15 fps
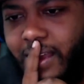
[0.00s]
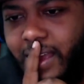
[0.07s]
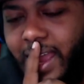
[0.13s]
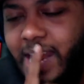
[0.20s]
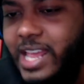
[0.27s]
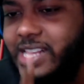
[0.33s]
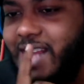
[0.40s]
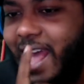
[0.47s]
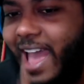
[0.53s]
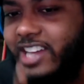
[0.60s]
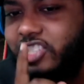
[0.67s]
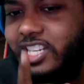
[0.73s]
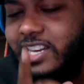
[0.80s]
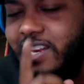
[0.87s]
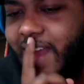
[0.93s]
And it's
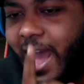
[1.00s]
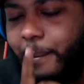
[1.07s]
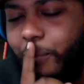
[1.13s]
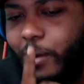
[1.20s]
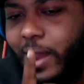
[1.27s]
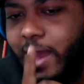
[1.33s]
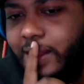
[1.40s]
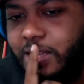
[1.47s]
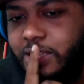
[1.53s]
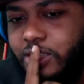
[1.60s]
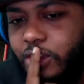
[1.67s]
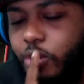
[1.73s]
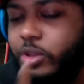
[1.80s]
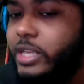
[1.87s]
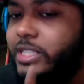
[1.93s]
actually not Bradley's?
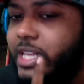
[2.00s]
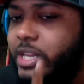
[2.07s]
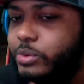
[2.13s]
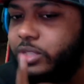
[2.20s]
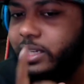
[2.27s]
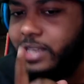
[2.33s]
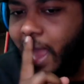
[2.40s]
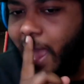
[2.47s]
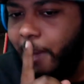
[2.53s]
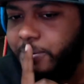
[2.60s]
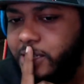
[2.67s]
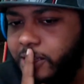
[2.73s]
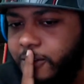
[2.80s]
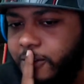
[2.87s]
Oh, he said he was adopted.